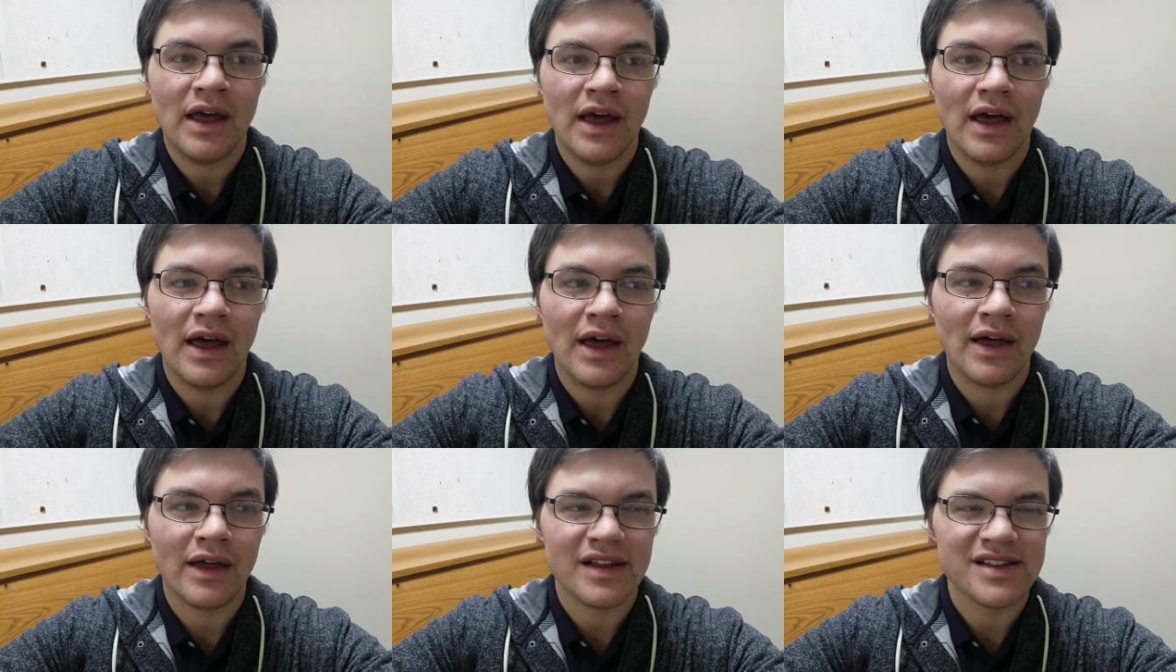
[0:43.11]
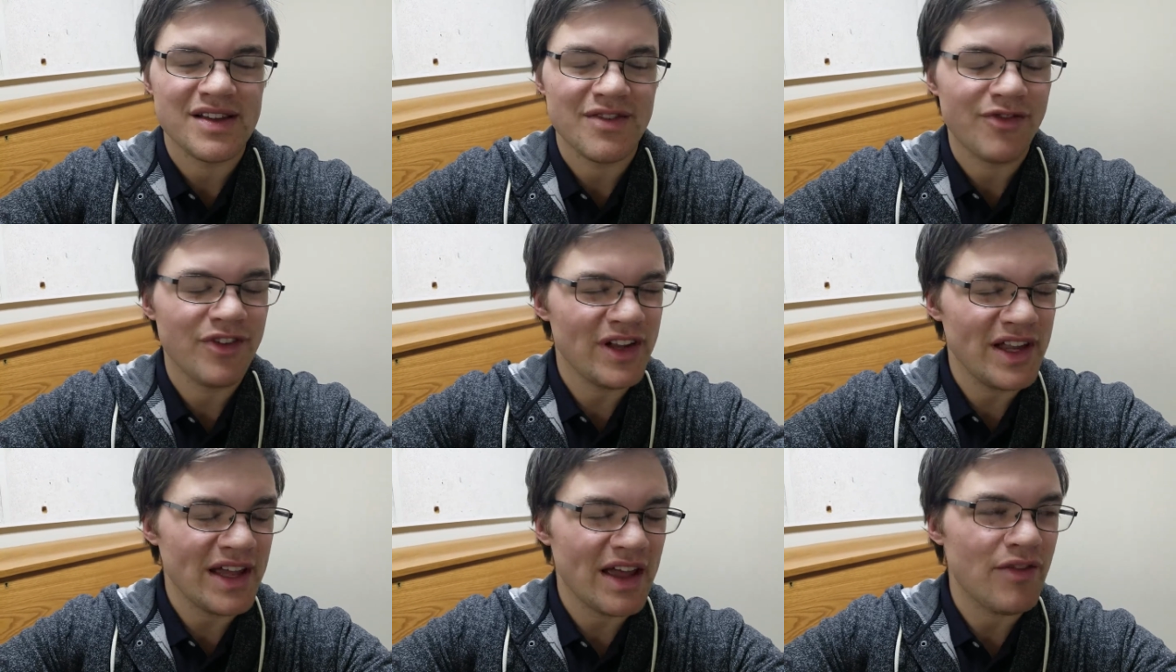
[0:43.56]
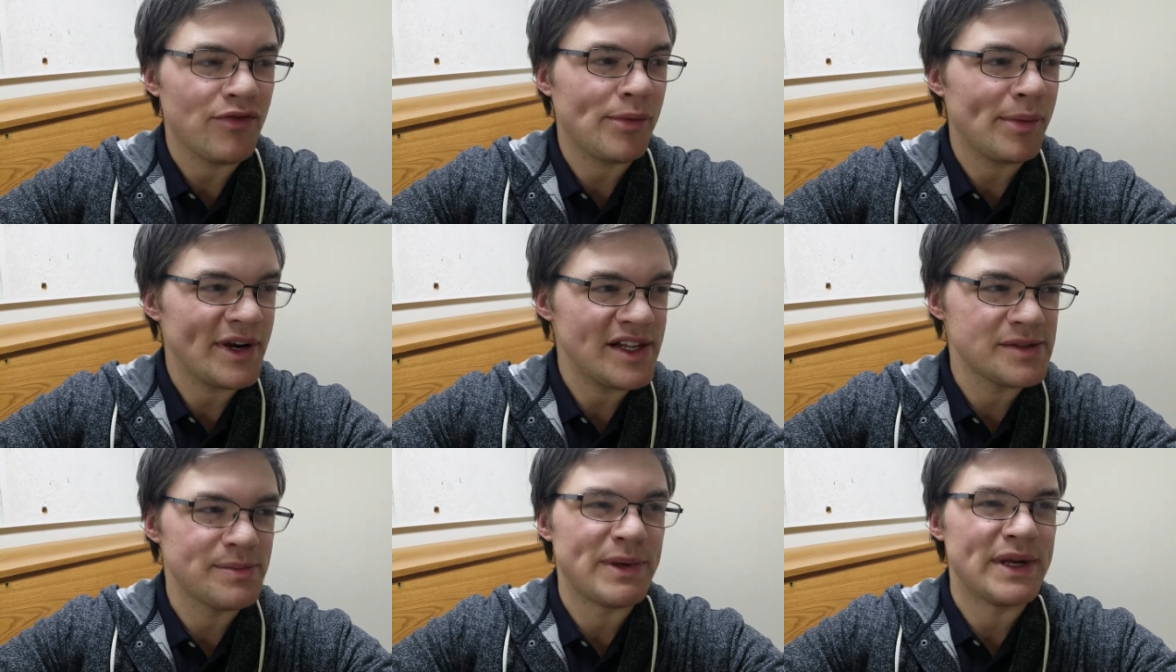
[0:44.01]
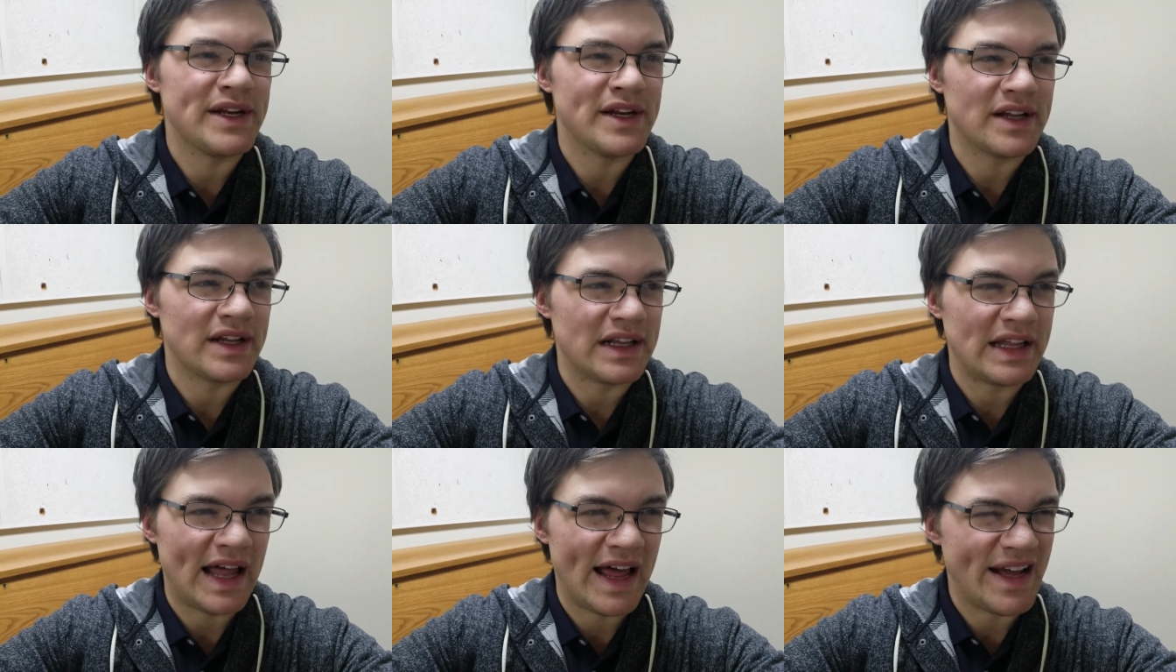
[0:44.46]
Because uh, I feel like everybody's been in
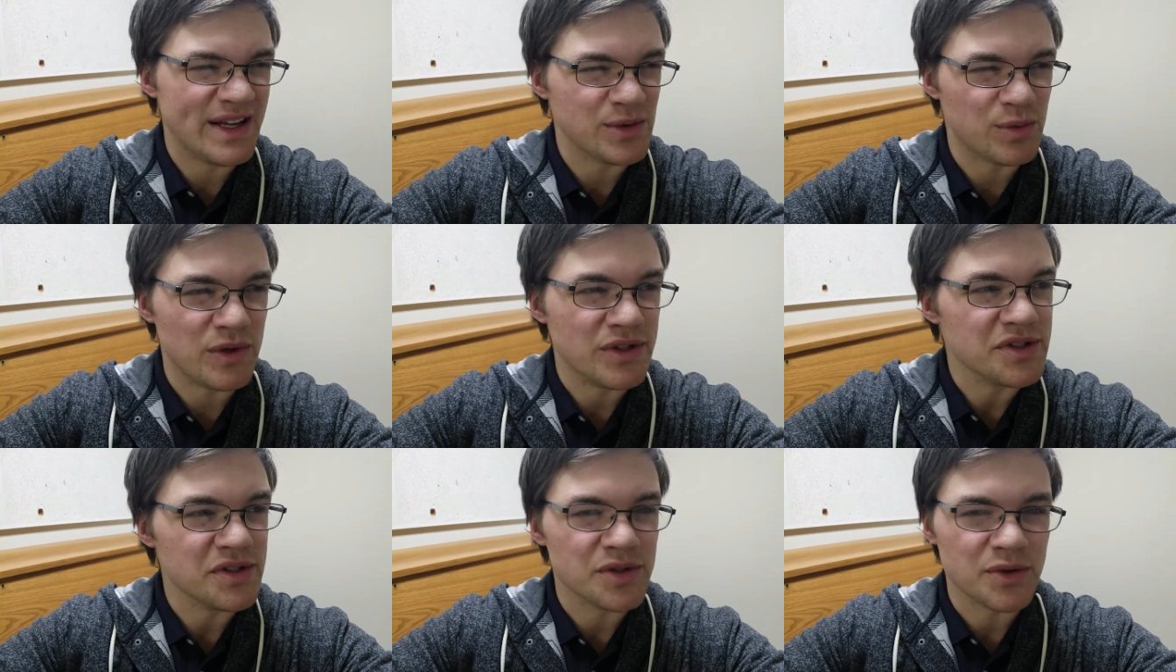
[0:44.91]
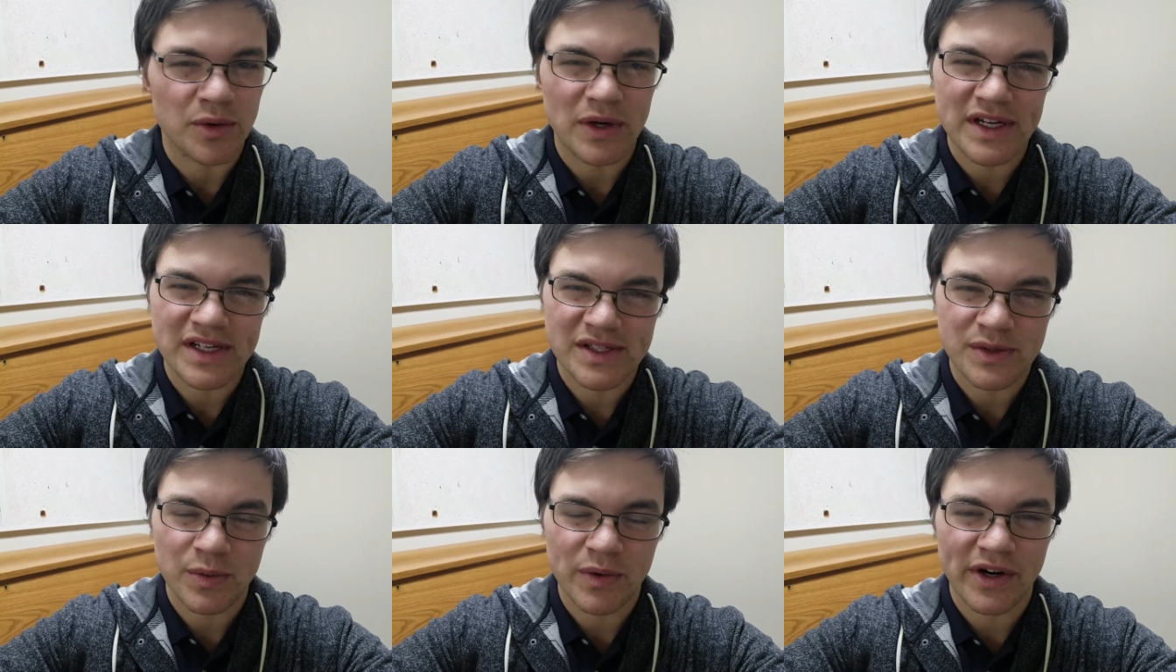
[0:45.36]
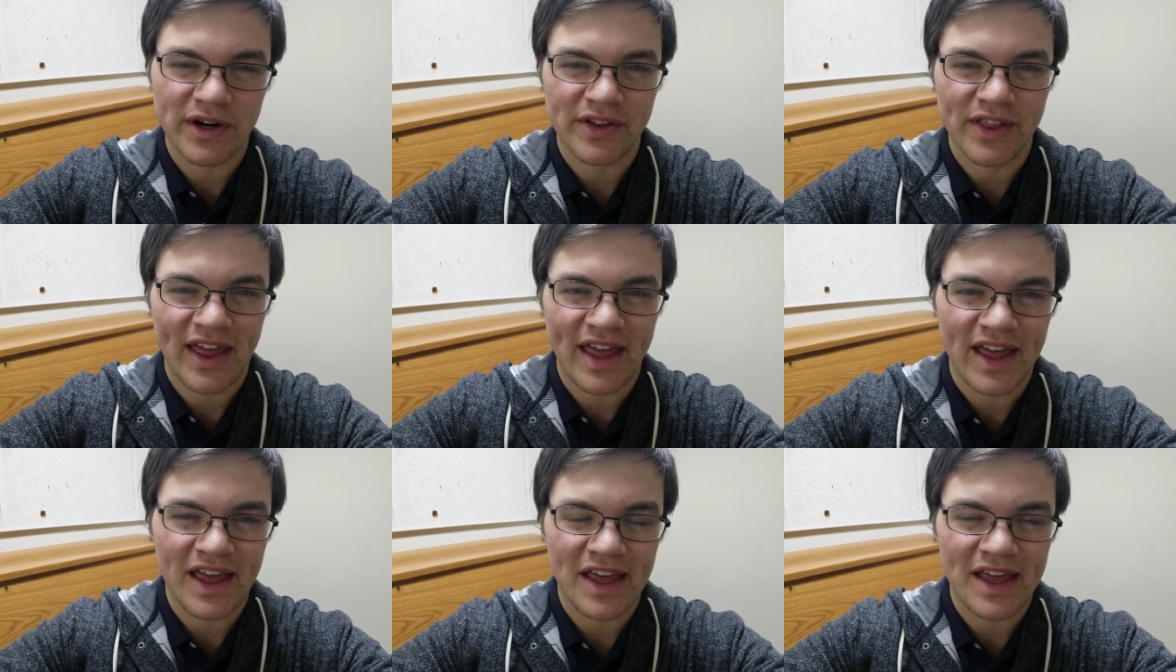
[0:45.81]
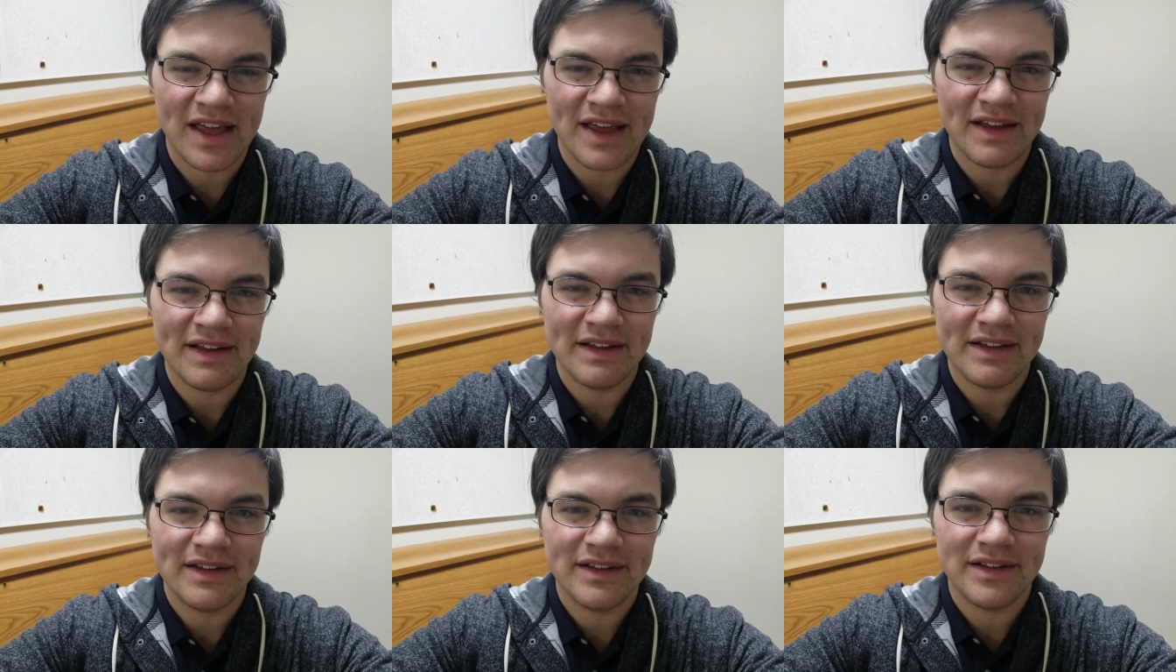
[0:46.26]
a class once or twice where
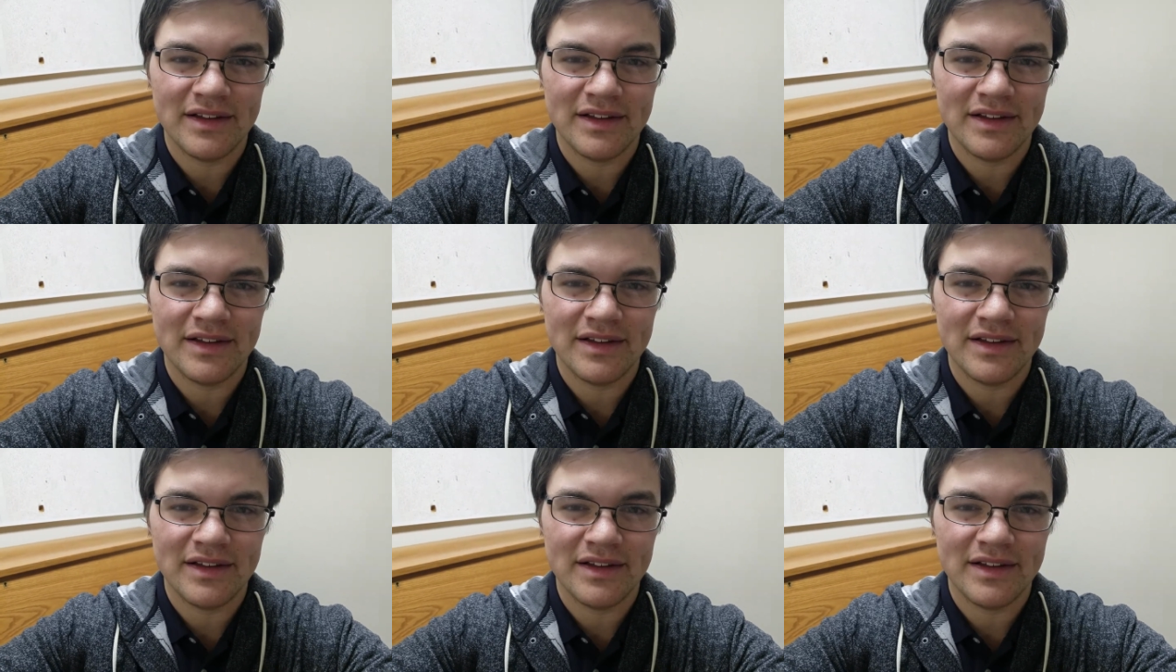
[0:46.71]
they,